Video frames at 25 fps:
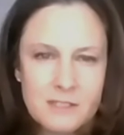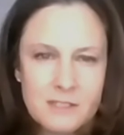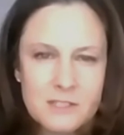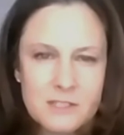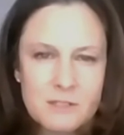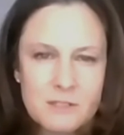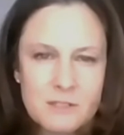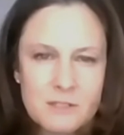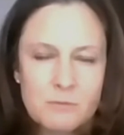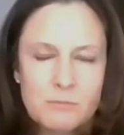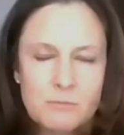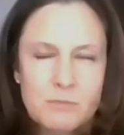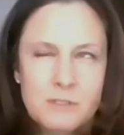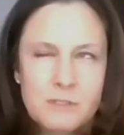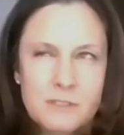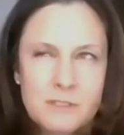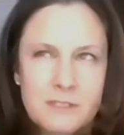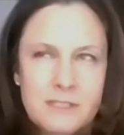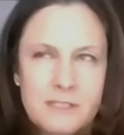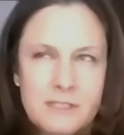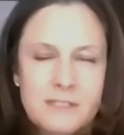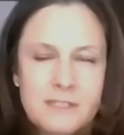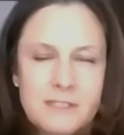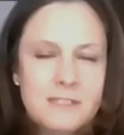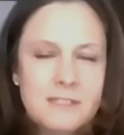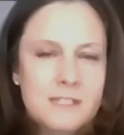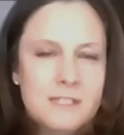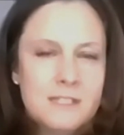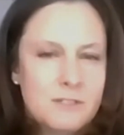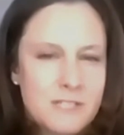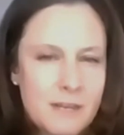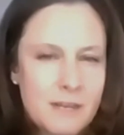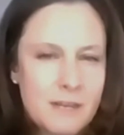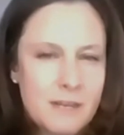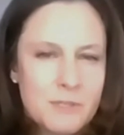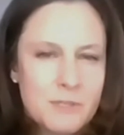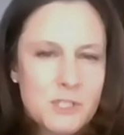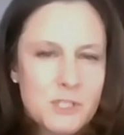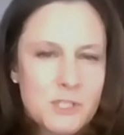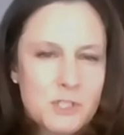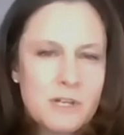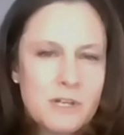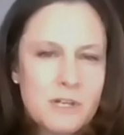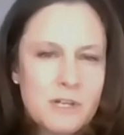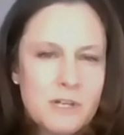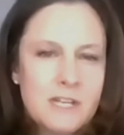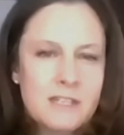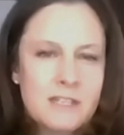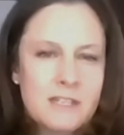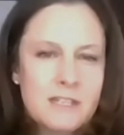So really,
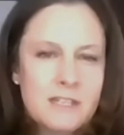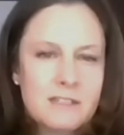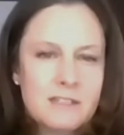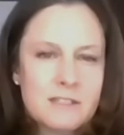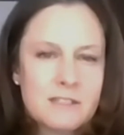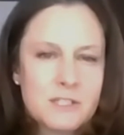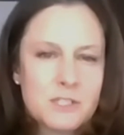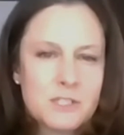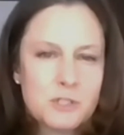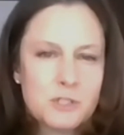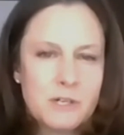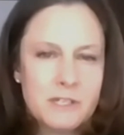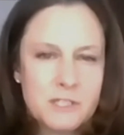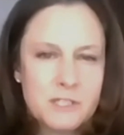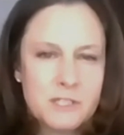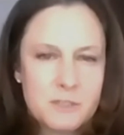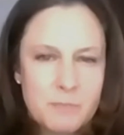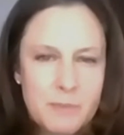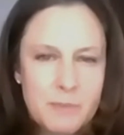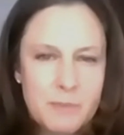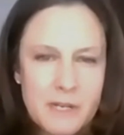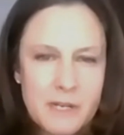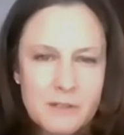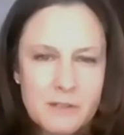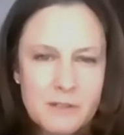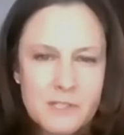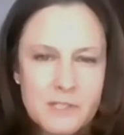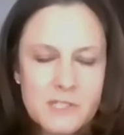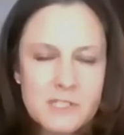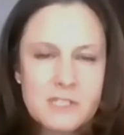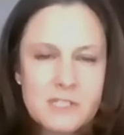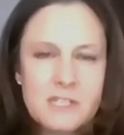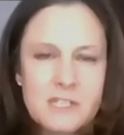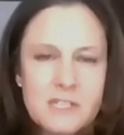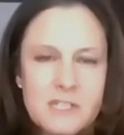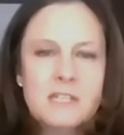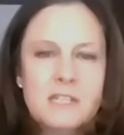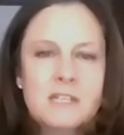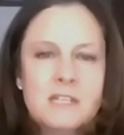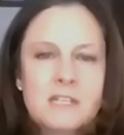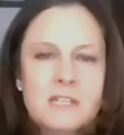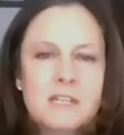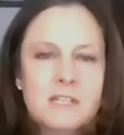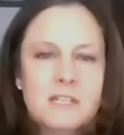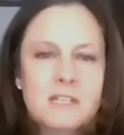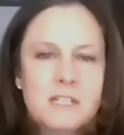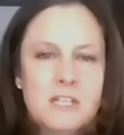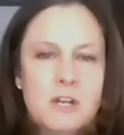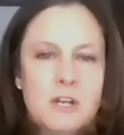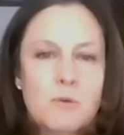demonstrating this transparency,
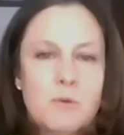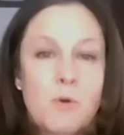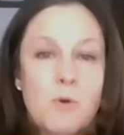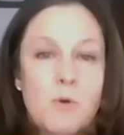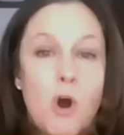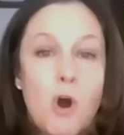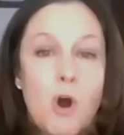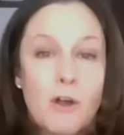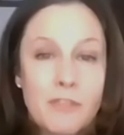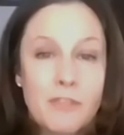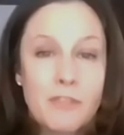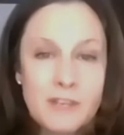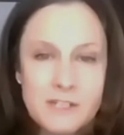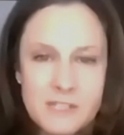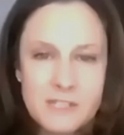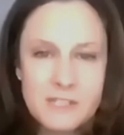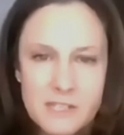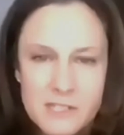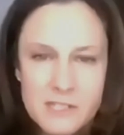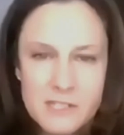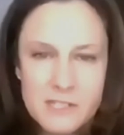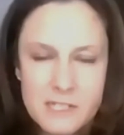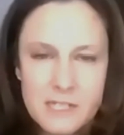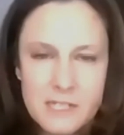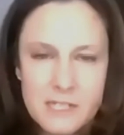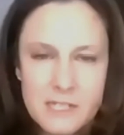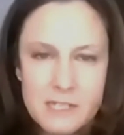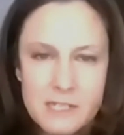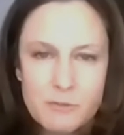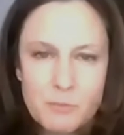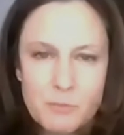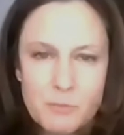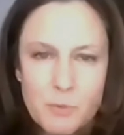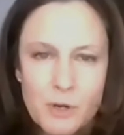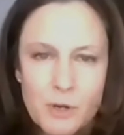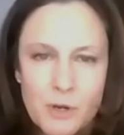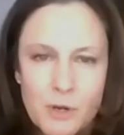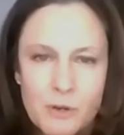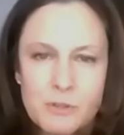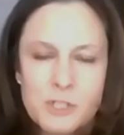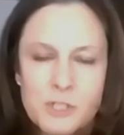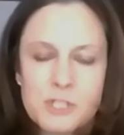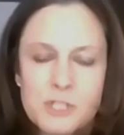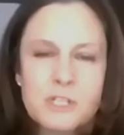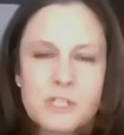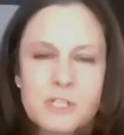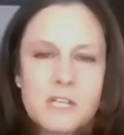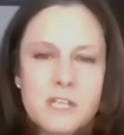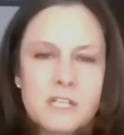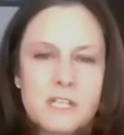authenticity of approach,
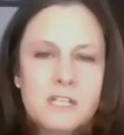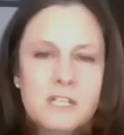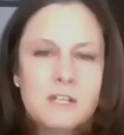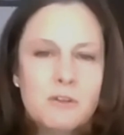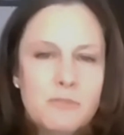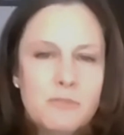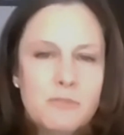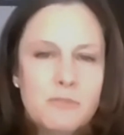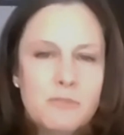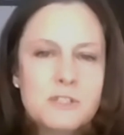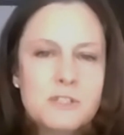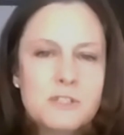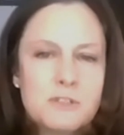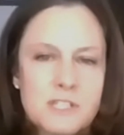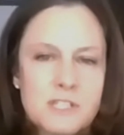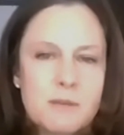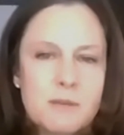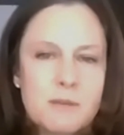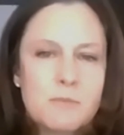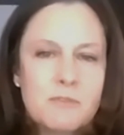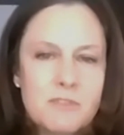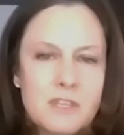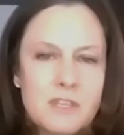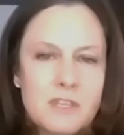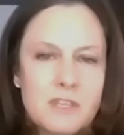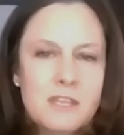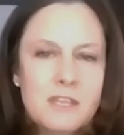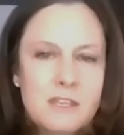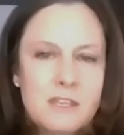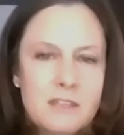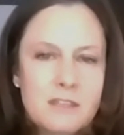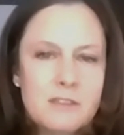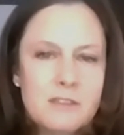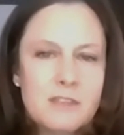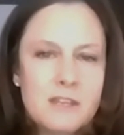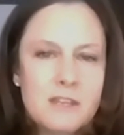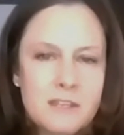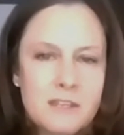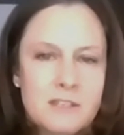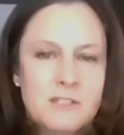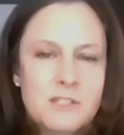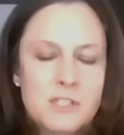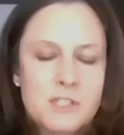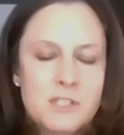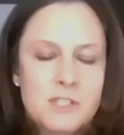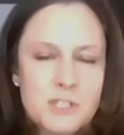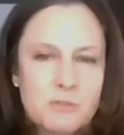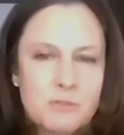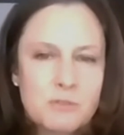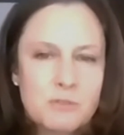these are some of the key things
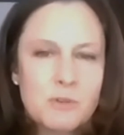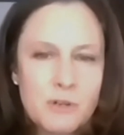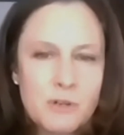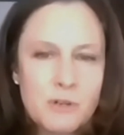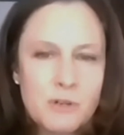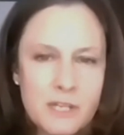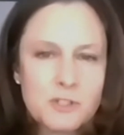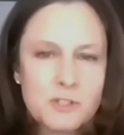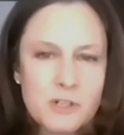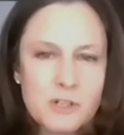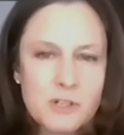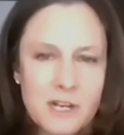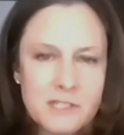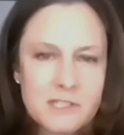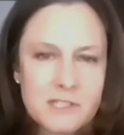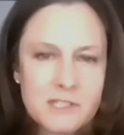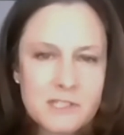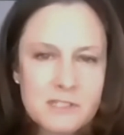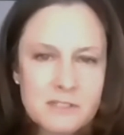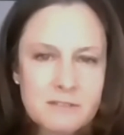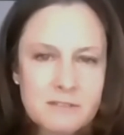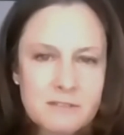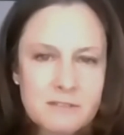to earning trust.